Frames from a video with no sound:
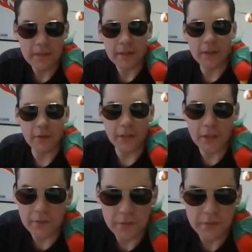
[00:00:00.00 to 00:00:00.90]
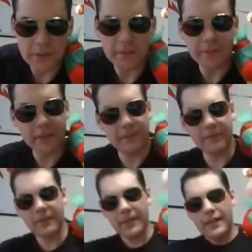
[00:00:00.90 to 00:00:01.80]
going over for them.
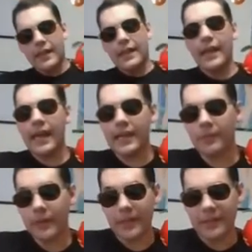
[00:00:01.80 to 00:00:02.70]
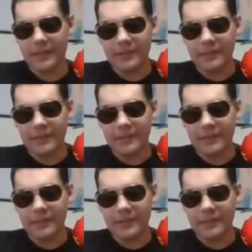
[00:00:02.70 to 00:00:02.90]
Anyway,